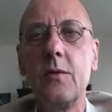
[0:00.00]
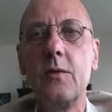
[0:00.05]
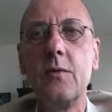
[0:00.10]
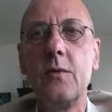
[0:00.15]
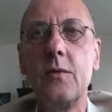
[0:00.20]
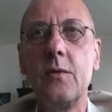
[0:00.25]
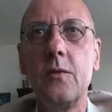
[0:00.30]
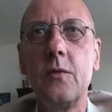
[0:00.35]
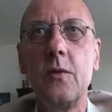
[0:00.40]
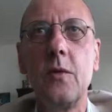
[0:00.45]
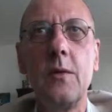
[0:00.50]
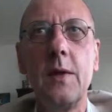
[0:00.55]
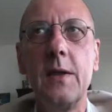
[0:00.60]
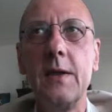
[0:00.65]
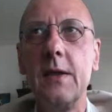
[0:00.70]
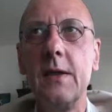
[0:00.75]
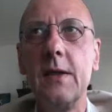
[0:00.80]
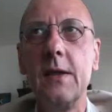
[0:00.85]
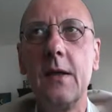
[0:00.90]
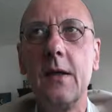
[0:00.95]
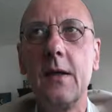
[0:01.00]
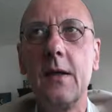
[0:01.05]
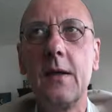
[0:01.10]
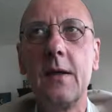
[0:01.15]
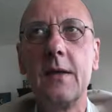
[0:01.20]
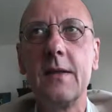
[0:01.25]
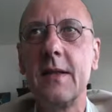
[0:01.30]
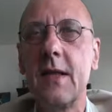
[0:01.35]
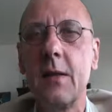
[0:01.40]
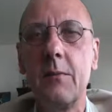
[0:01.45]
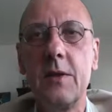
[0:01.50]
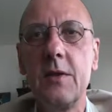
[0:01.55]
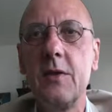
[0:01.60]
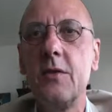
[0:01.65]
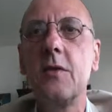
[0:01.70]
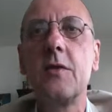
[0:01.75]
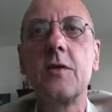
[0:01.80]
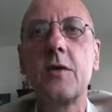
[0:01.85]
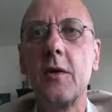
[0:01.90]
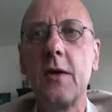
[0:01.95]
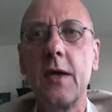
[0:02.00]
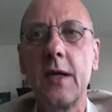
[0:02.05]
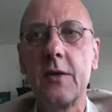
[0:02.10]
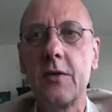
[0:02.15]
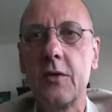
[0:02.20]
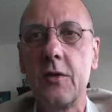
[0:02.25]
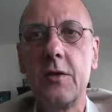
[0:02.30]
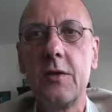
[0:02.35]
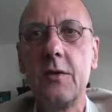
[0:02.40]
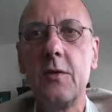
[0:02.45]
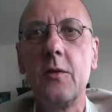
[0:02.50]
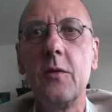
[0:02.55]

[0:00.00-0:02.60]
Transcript: to already establish those connections.